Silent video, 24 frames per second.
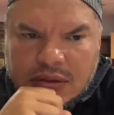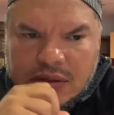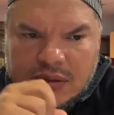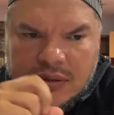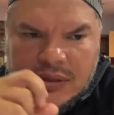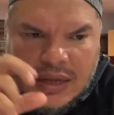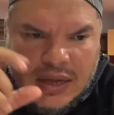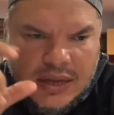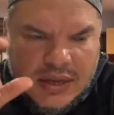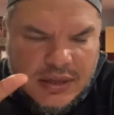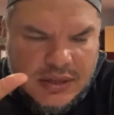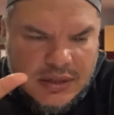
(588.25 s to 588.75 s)

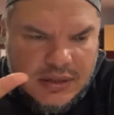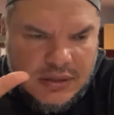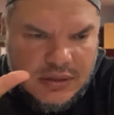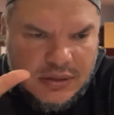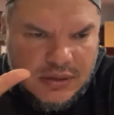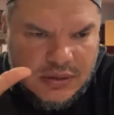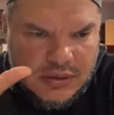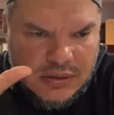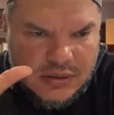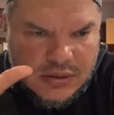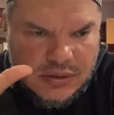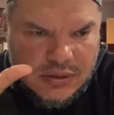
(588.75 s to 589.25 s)
that
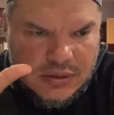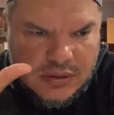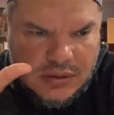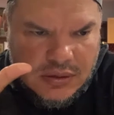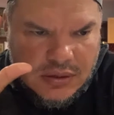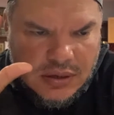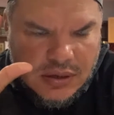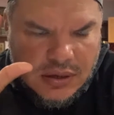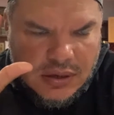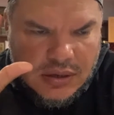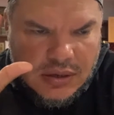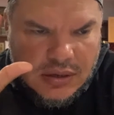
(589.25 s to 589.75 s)

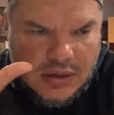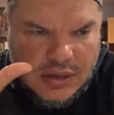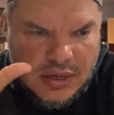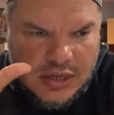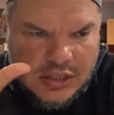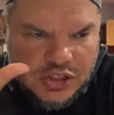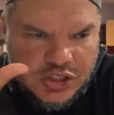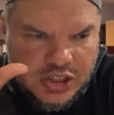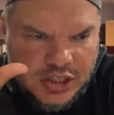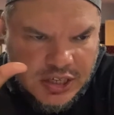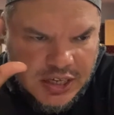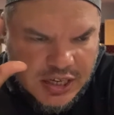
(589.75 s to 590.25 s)

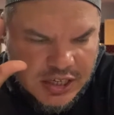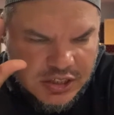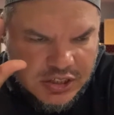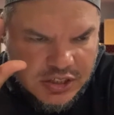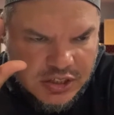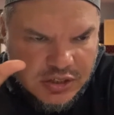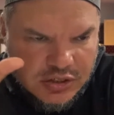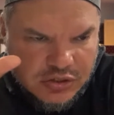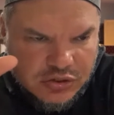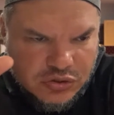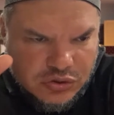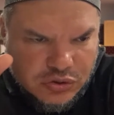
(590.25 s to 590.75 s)

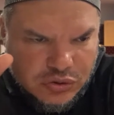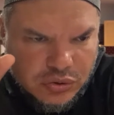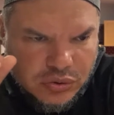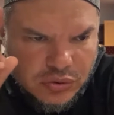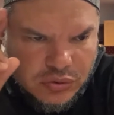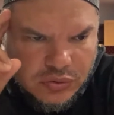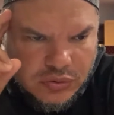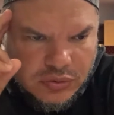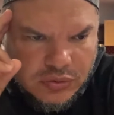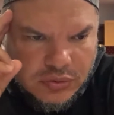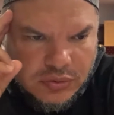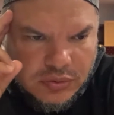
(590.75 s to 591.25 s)
education is
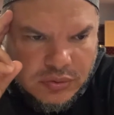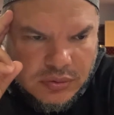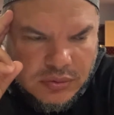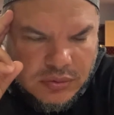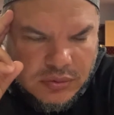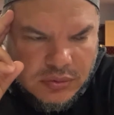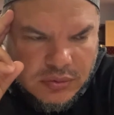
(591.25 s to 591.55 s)
too